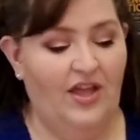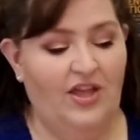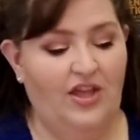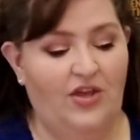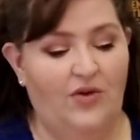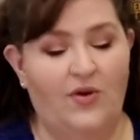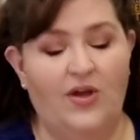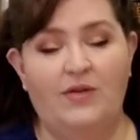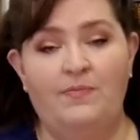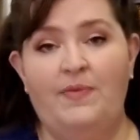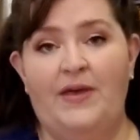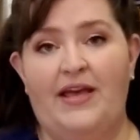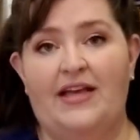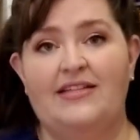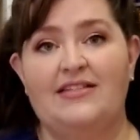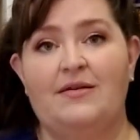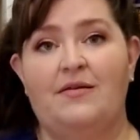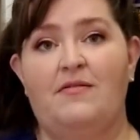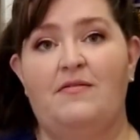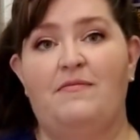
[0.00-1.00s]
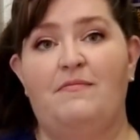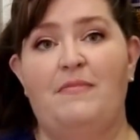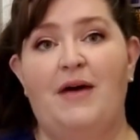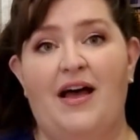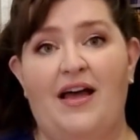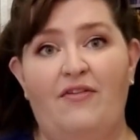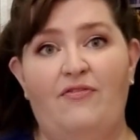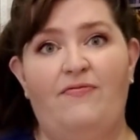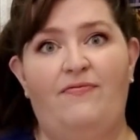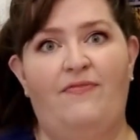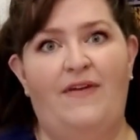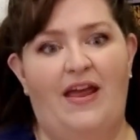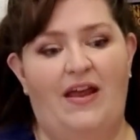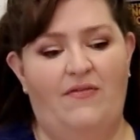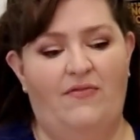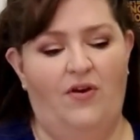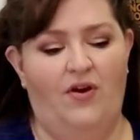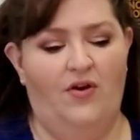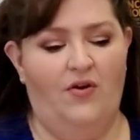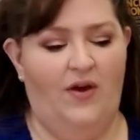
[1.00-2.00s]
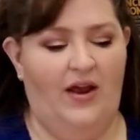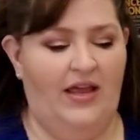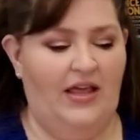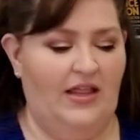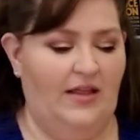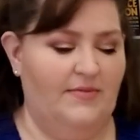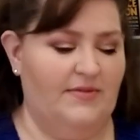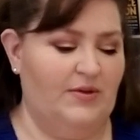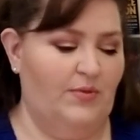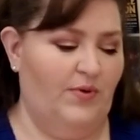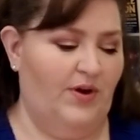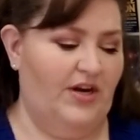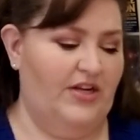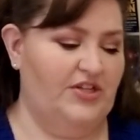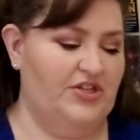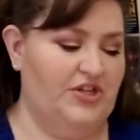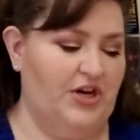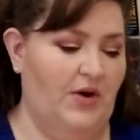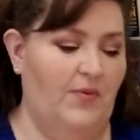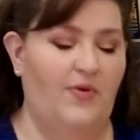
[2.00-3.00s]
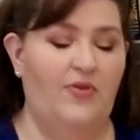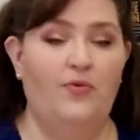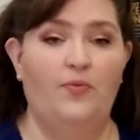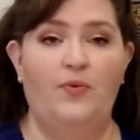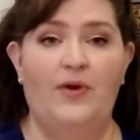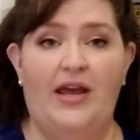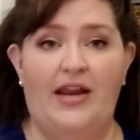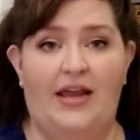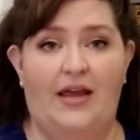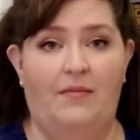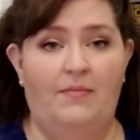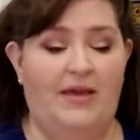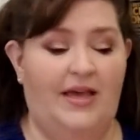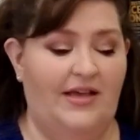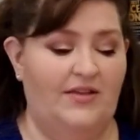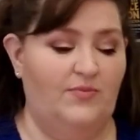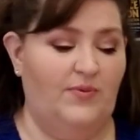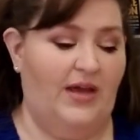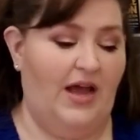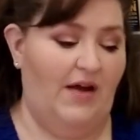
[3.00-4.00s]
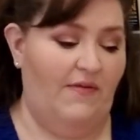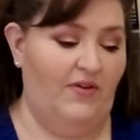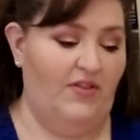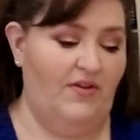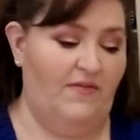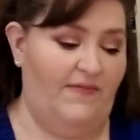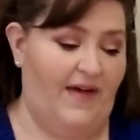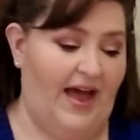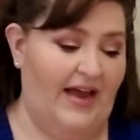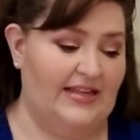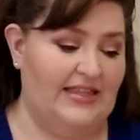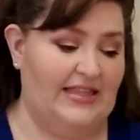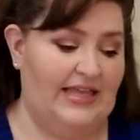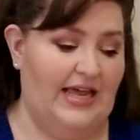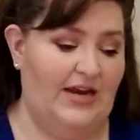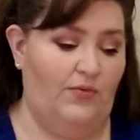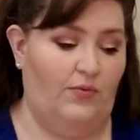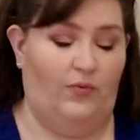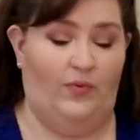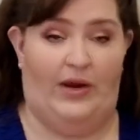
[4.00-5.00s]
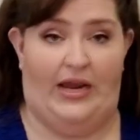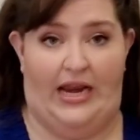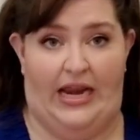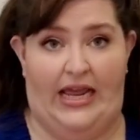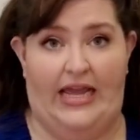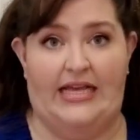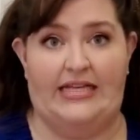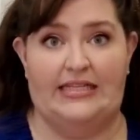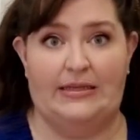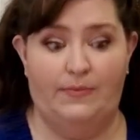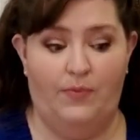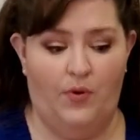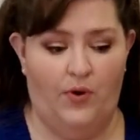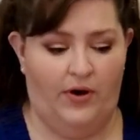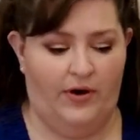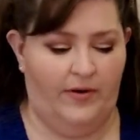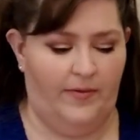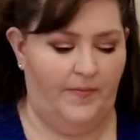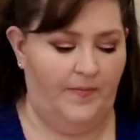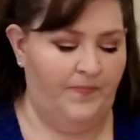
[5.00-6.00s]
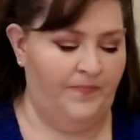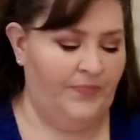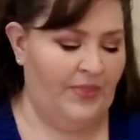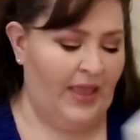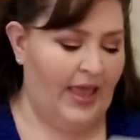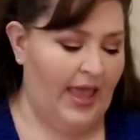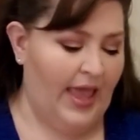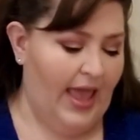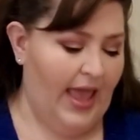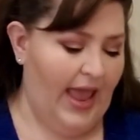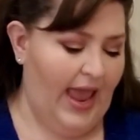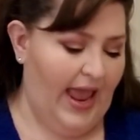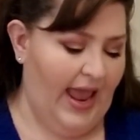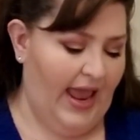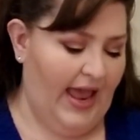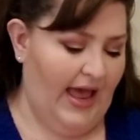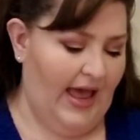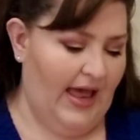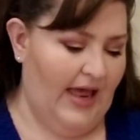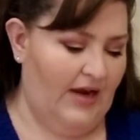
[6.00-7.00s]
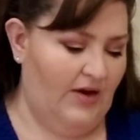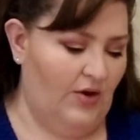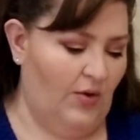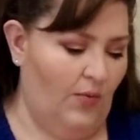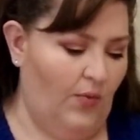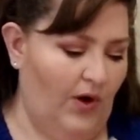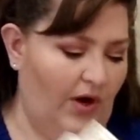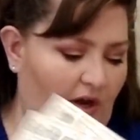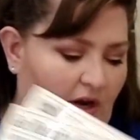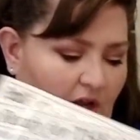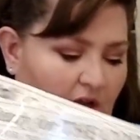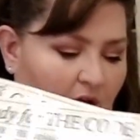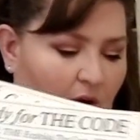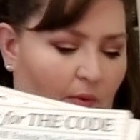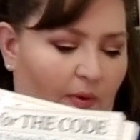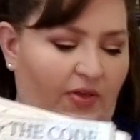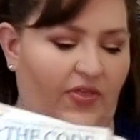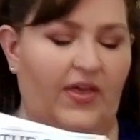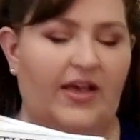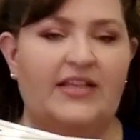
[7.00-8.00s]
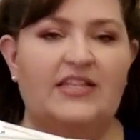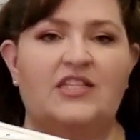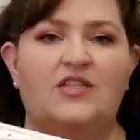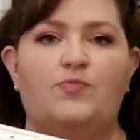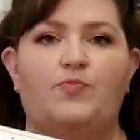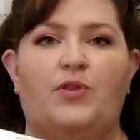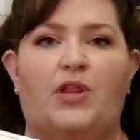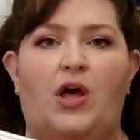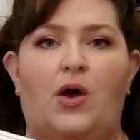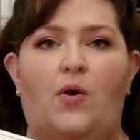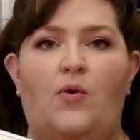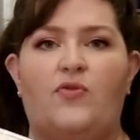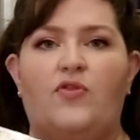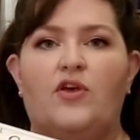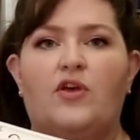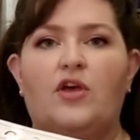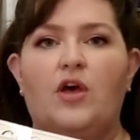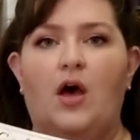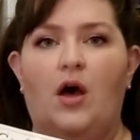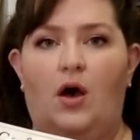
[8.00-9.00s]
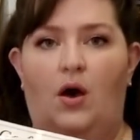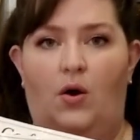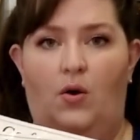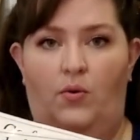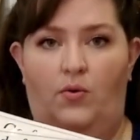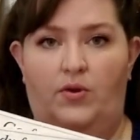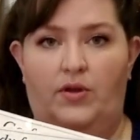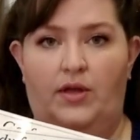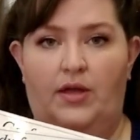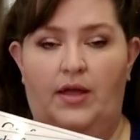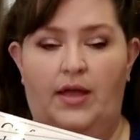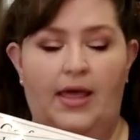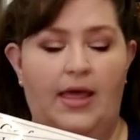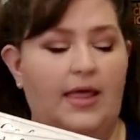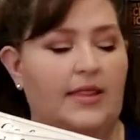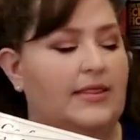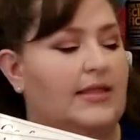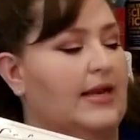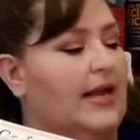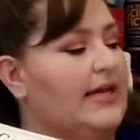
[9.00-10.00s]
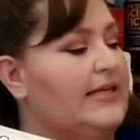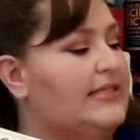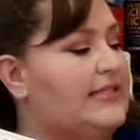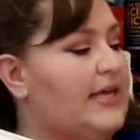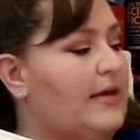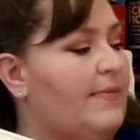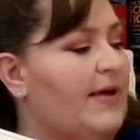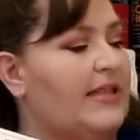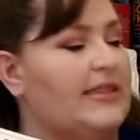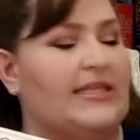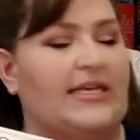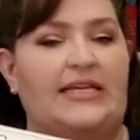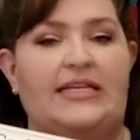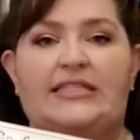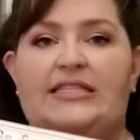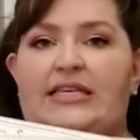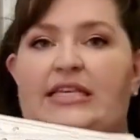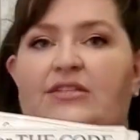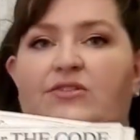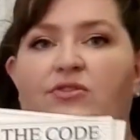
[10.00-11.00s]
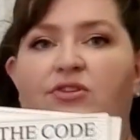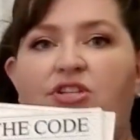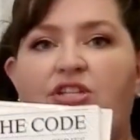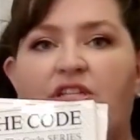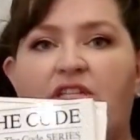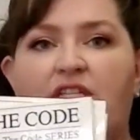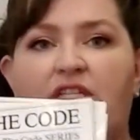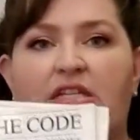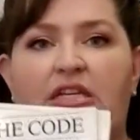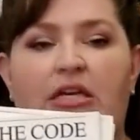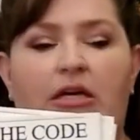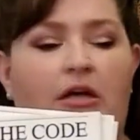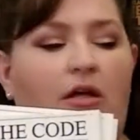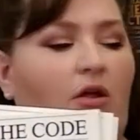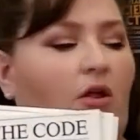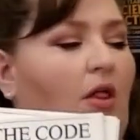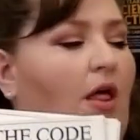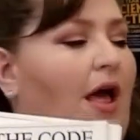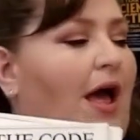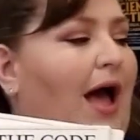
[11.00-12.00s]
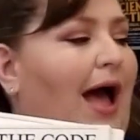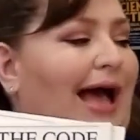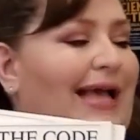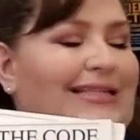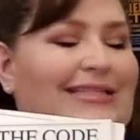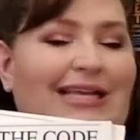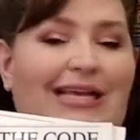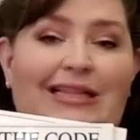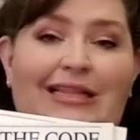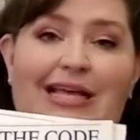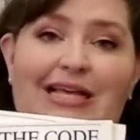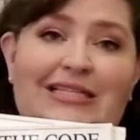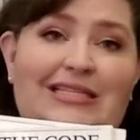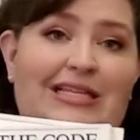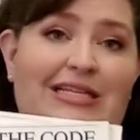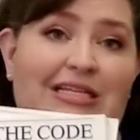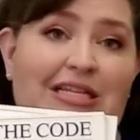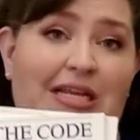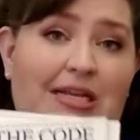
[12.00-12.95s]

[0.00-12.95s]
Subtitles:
you can pick some of my favorite curriculums. And we're going to start with reading because we covered the fact that reading is important. And we're going to go with Explode the Code. The nice thing about these are still, I'd say, less than